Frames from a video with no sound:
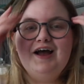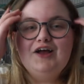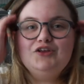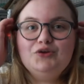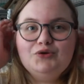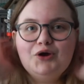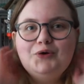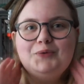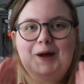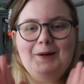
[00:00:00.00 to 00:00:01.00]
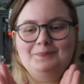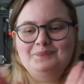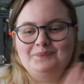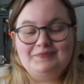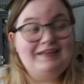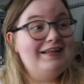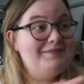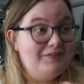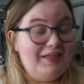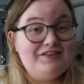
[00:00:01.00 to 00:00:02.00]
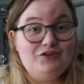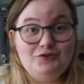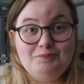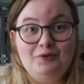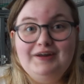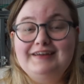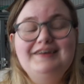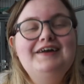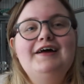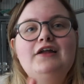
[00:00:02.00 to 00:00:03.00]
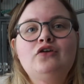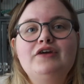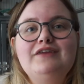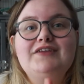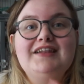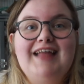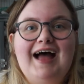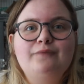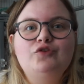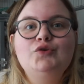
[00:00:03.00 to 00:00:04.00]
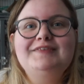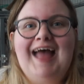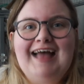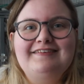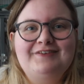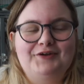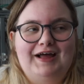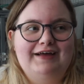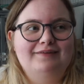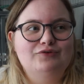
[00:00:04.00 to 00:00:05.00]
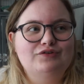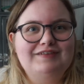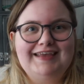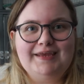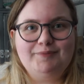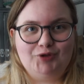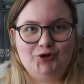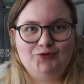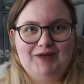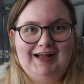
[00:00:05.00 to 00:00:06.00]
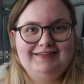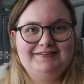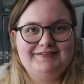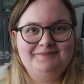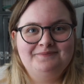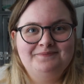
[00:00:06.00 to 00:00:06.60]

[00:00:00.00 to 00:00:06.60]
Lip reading: You know, that's a good point. Not even labs who test on animals keep lone rats.